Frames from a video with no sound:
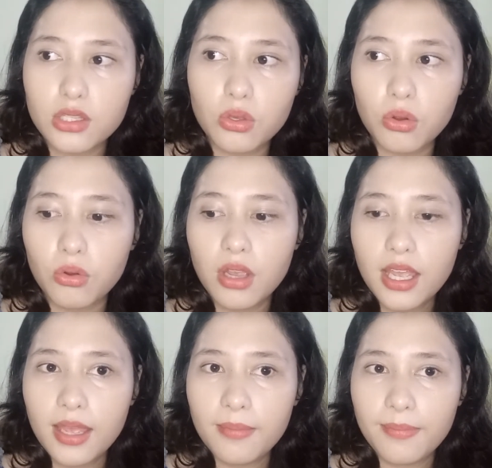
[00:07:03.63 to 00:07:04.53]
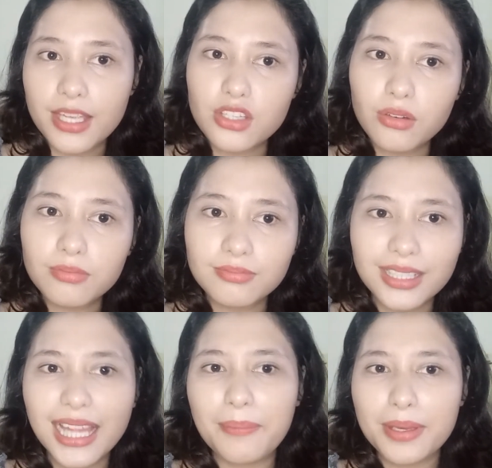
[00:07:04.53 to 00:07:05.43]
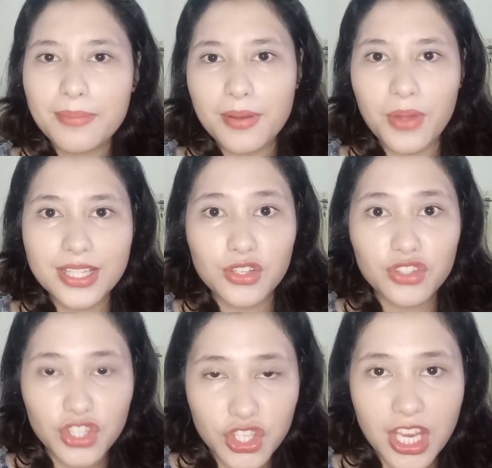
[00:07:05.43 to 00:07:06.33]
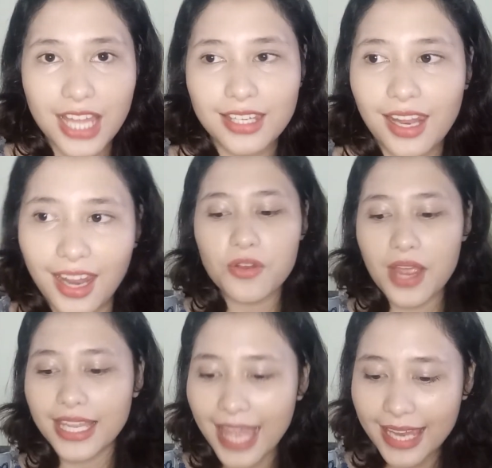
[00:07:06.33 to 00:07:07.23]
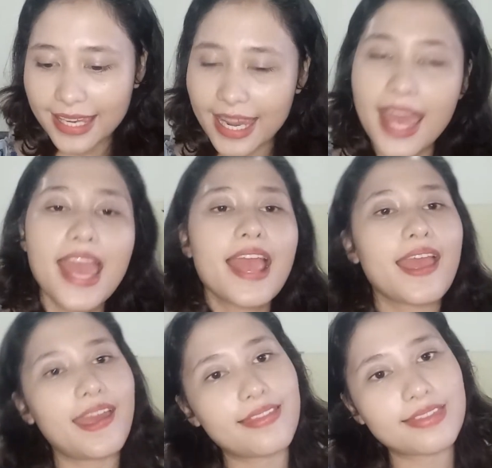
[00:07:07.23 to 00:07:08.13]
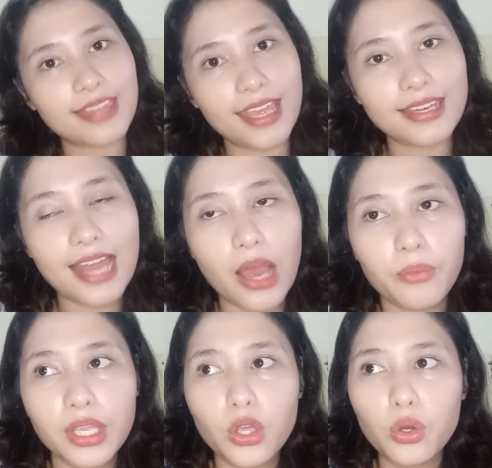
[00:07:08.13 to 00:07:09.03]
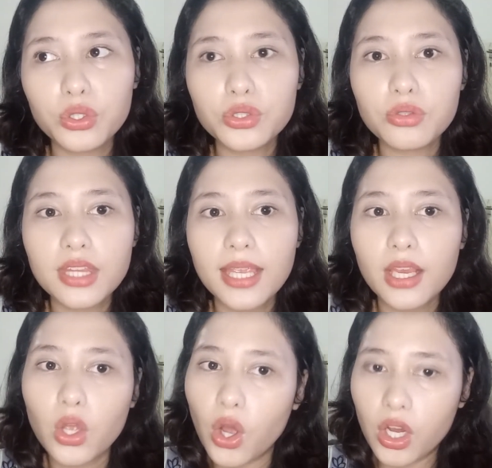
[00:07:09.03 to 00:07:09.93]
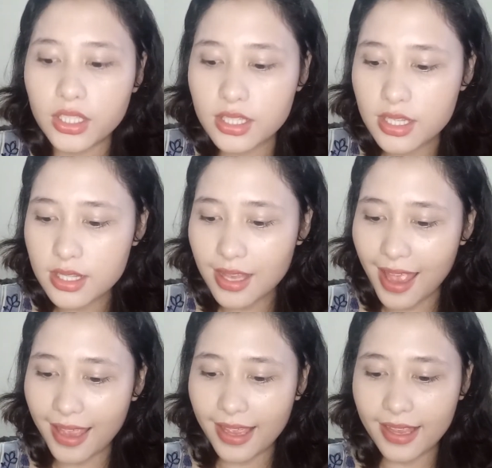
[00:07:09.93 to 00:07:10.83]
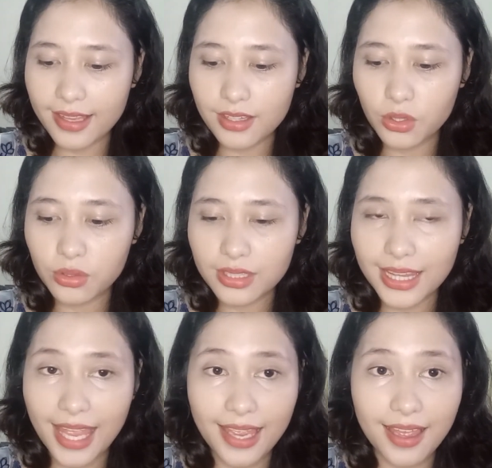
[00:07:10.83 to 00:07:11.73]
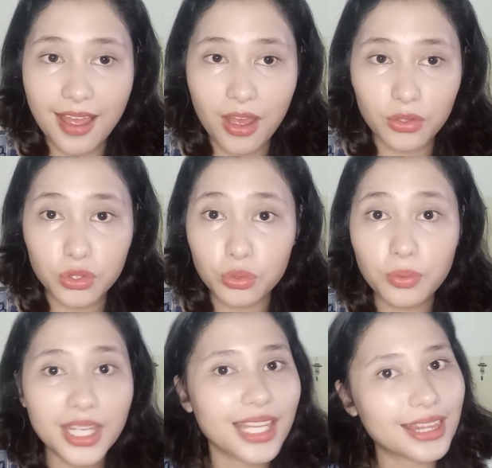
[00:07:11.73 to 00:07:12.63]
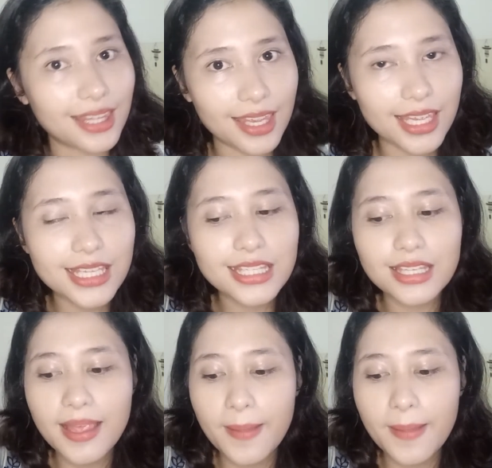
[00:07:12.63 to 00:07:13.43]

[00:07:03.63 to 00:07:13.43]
So, medyo madami namang Watsons dyan. So, ayan. And then, now we go to the cons. I don't like how dewy it is.